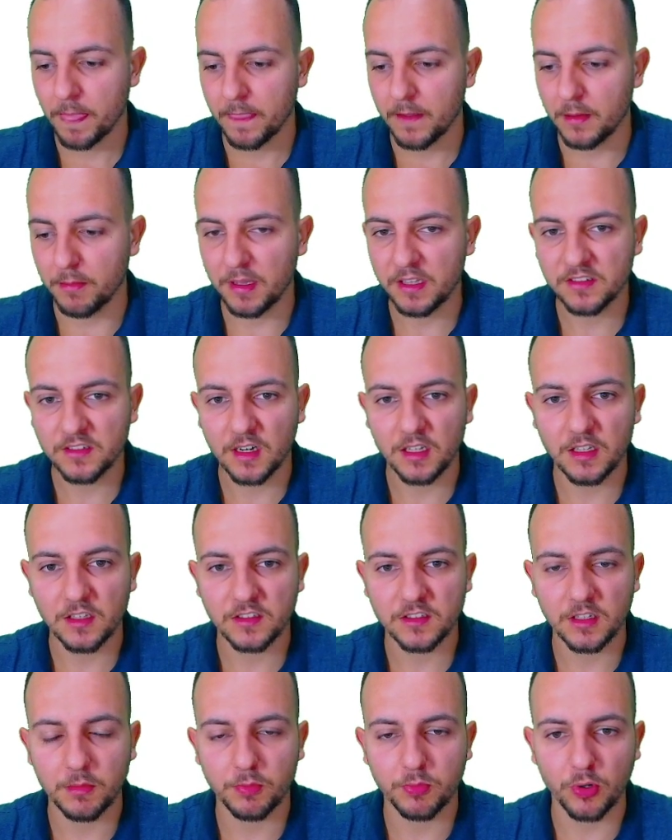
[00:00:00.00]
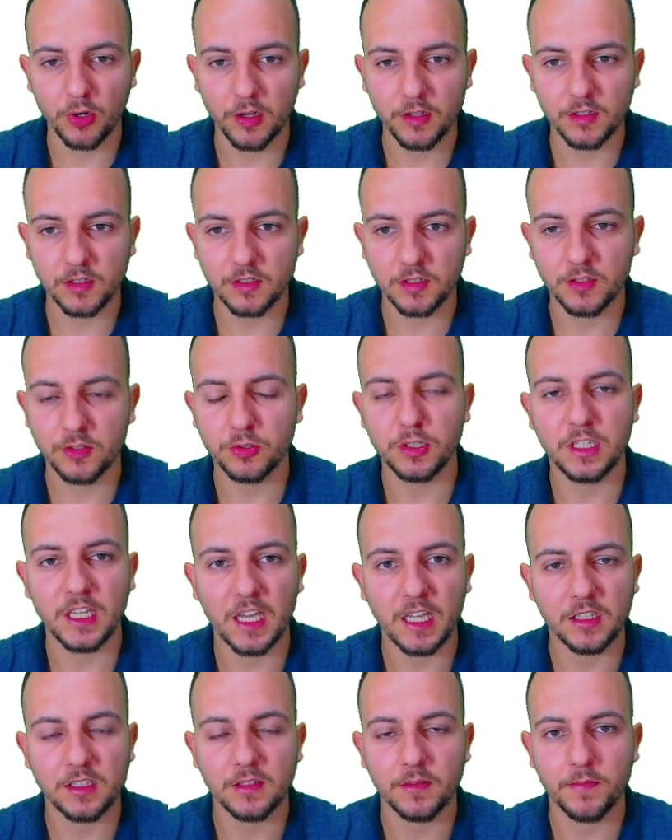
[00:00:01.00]
Basically, the SUMPRODUCT
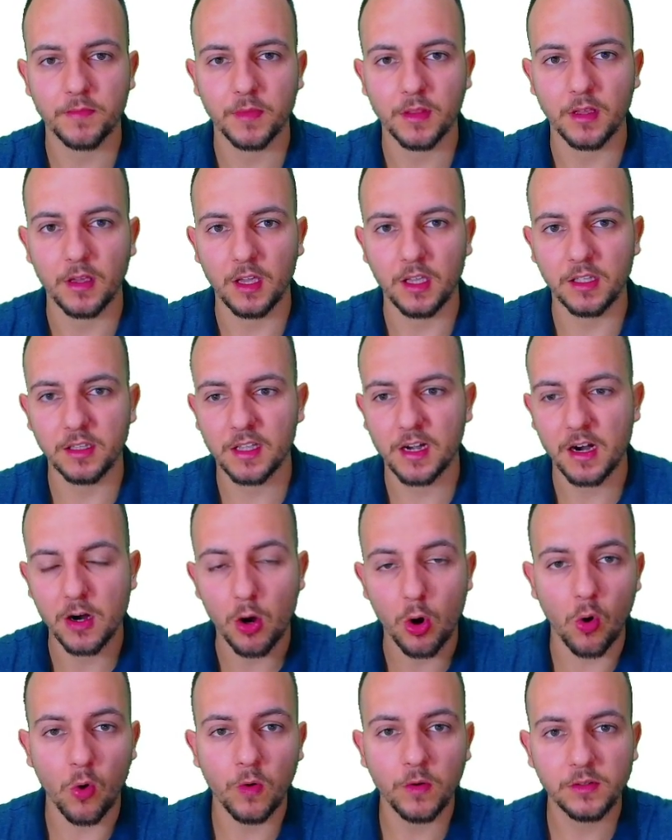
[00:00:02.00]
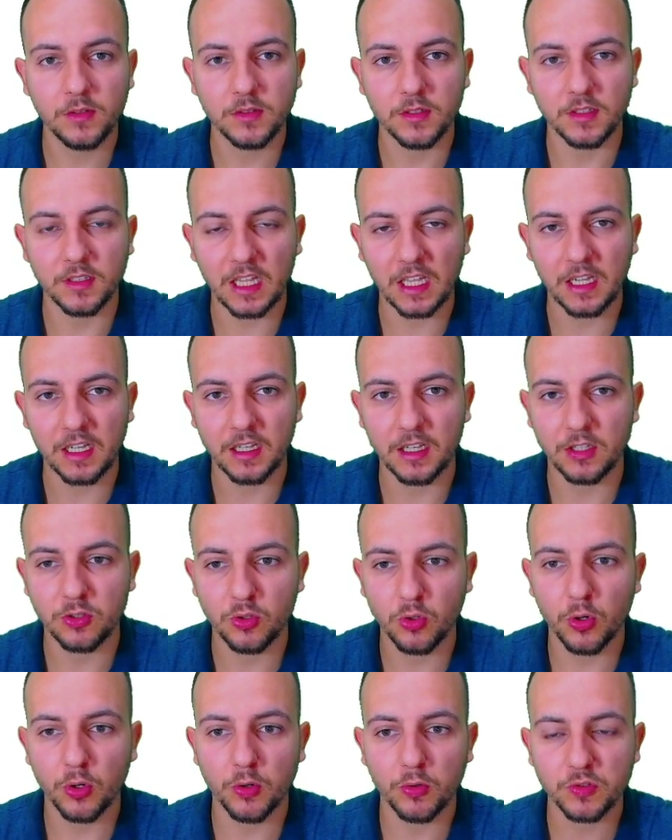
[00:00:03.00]
create in their own the
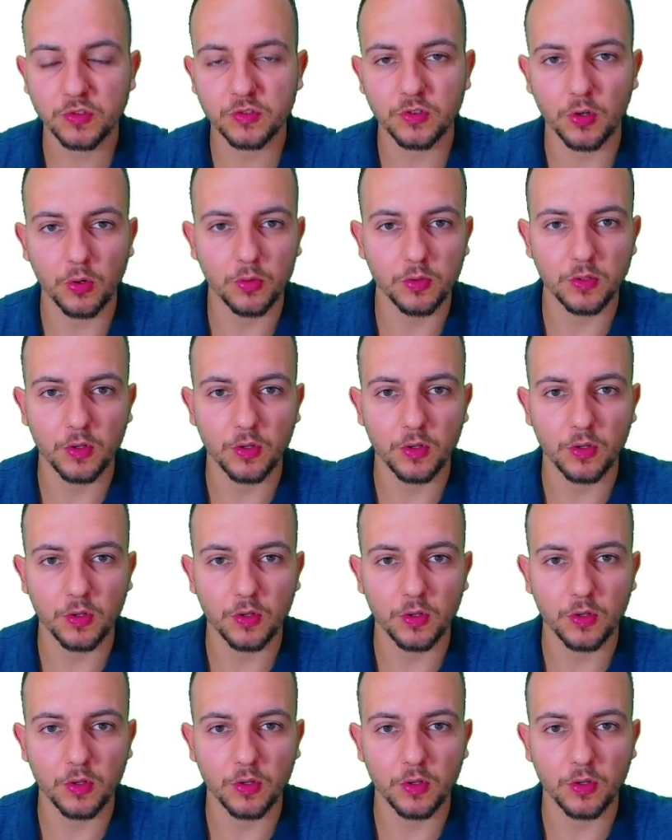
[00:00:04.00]
total sold